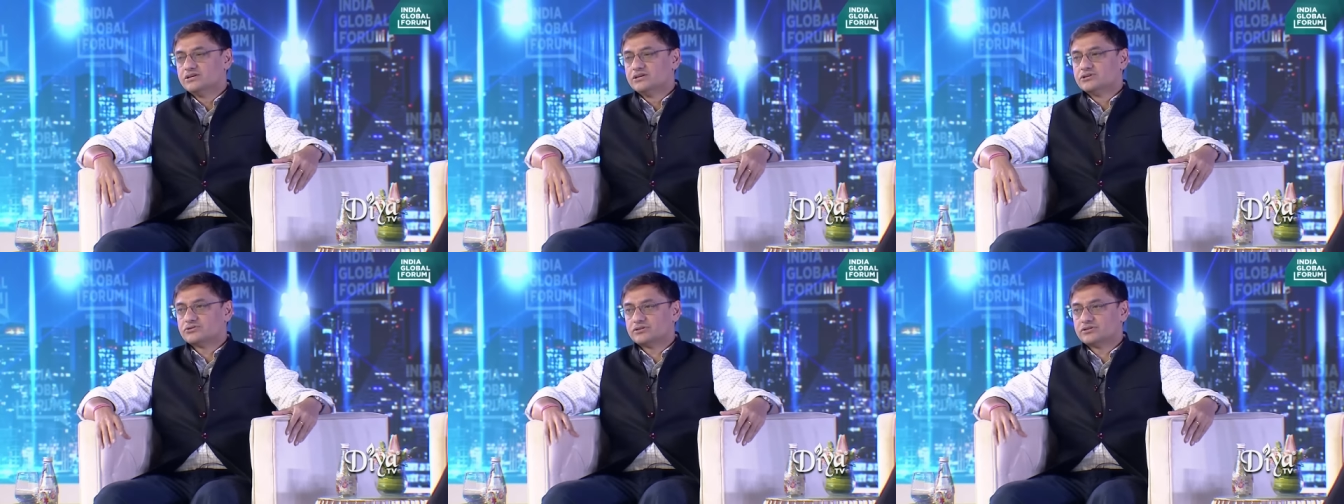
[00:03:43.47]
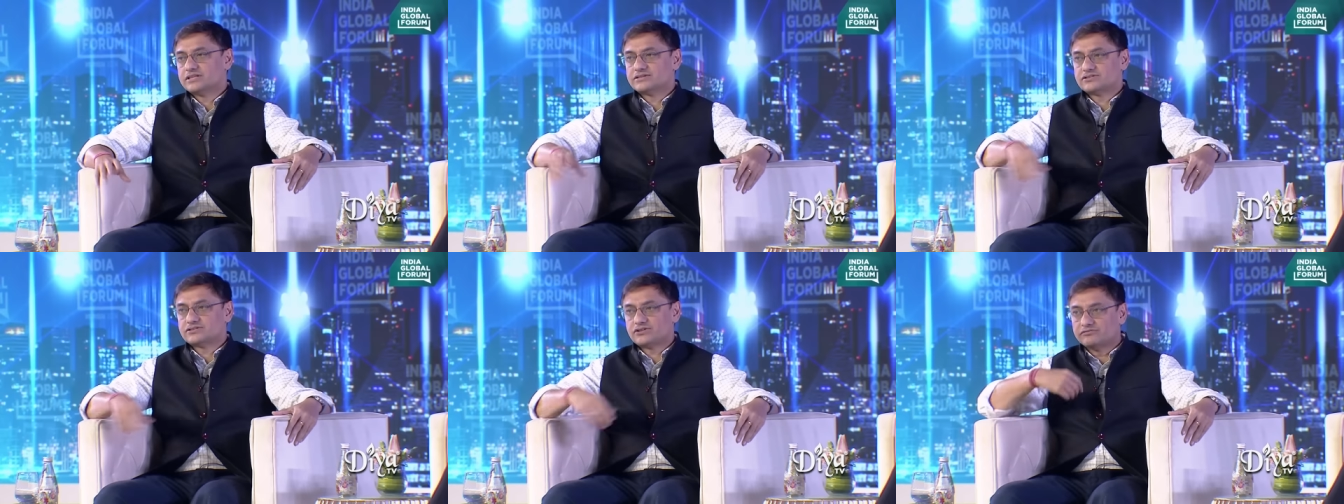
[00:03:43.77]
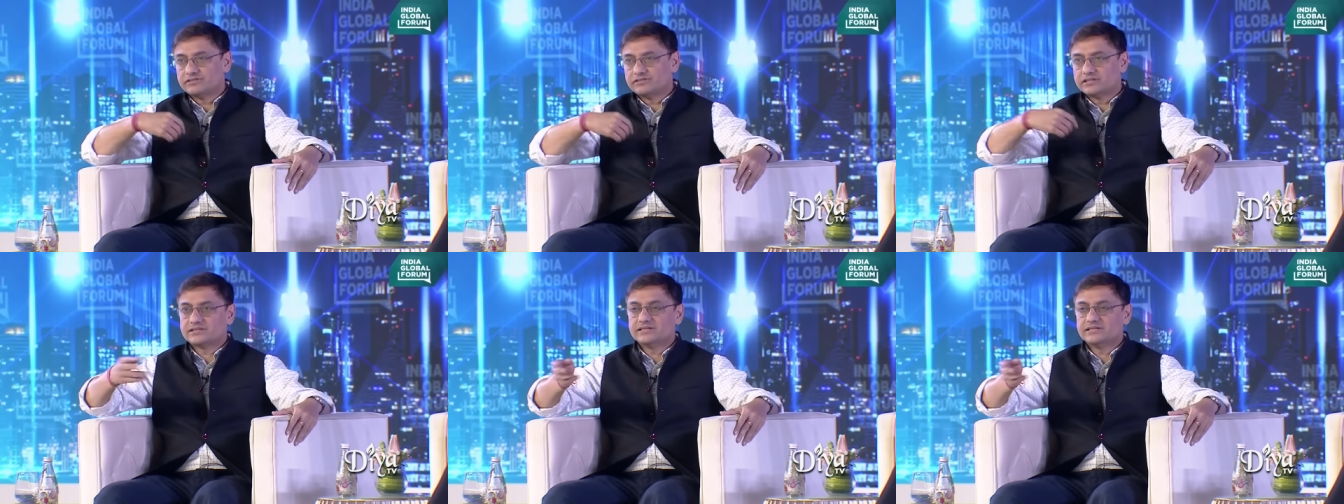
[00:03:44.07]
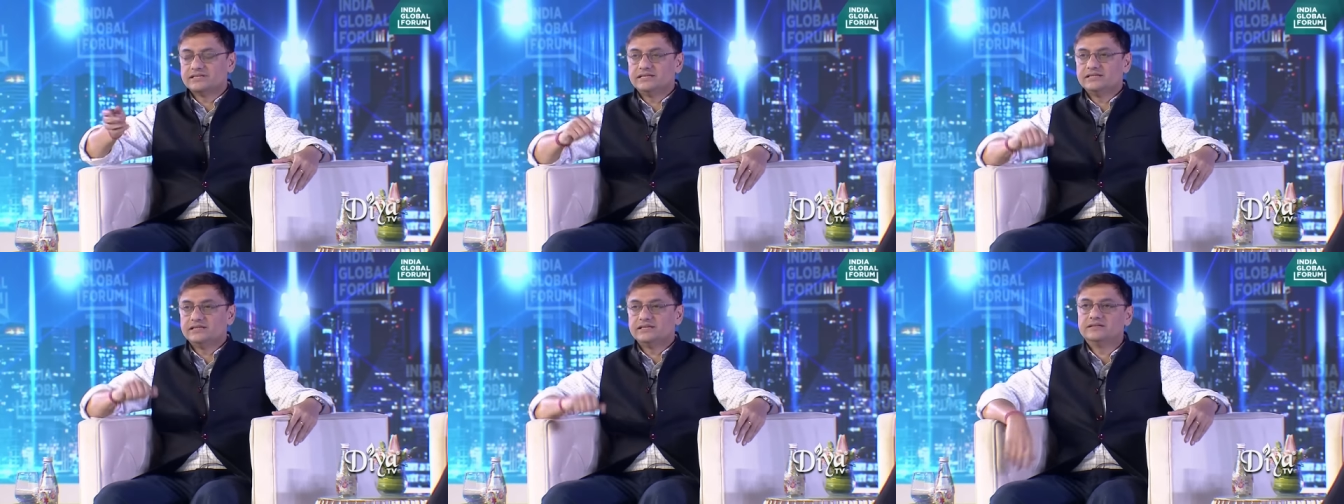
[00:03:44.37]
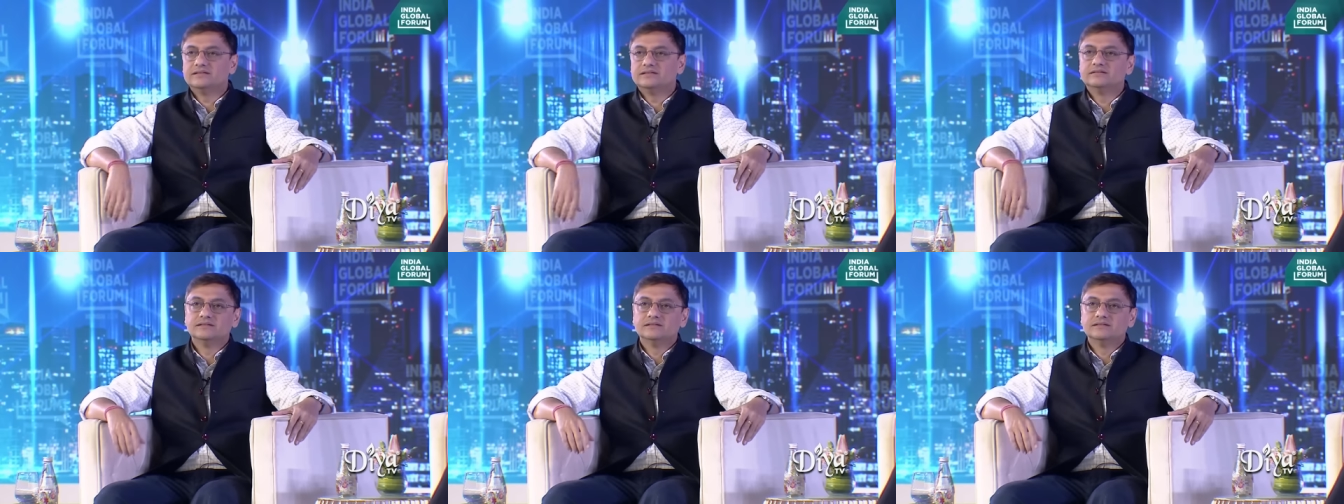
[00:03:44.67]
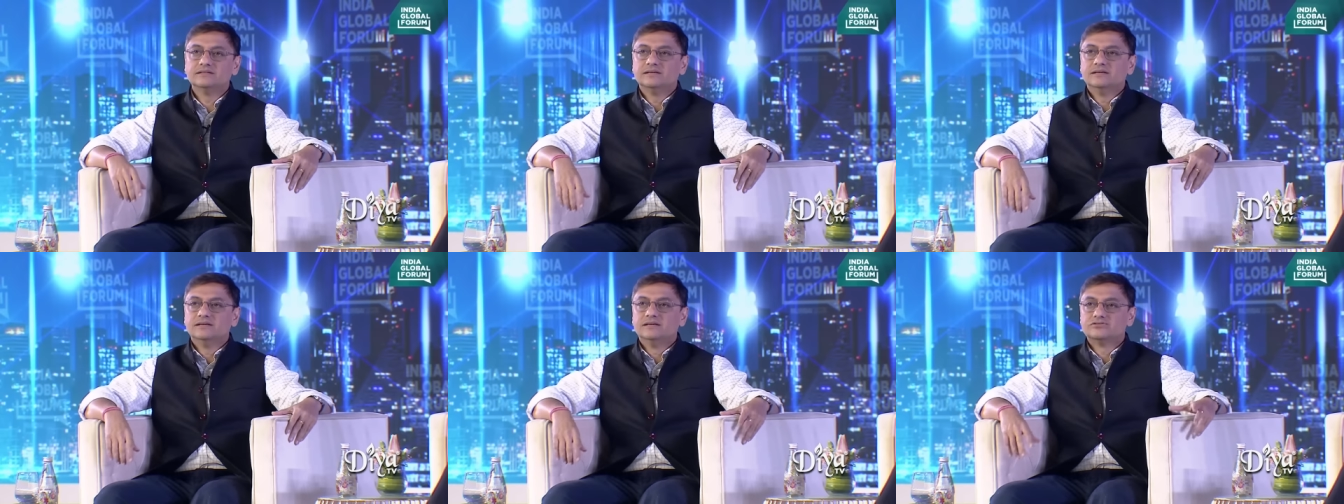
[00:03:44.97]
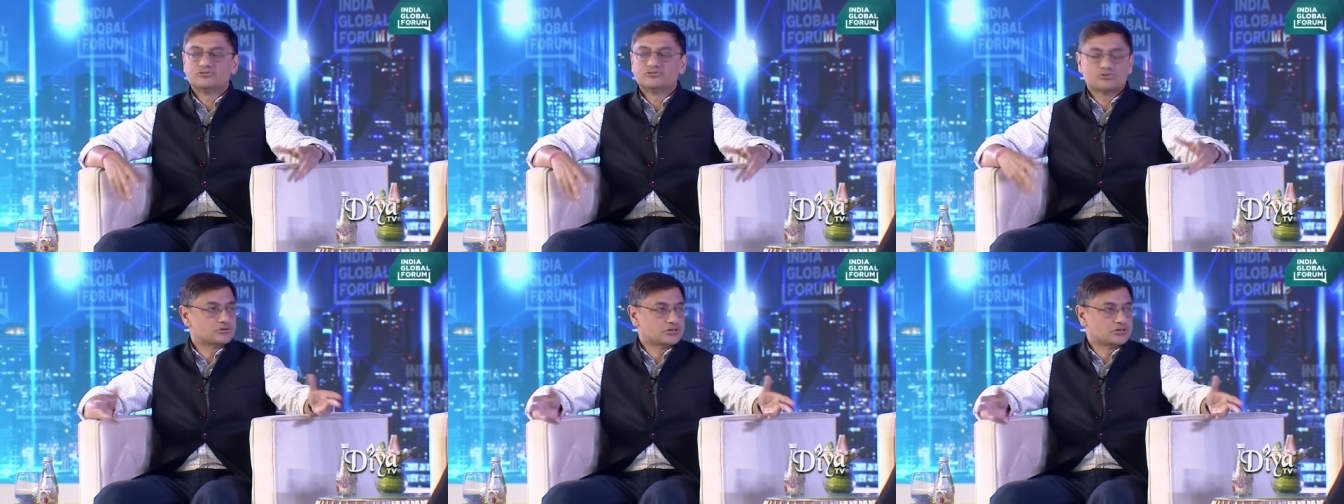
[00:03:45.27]
So there's obviously
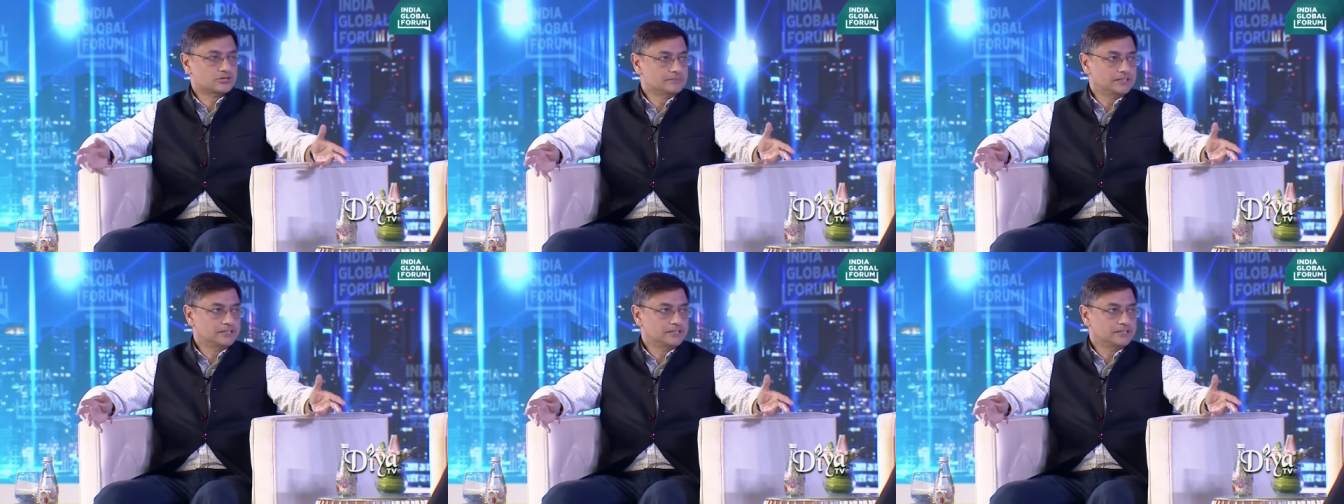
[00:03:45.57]
social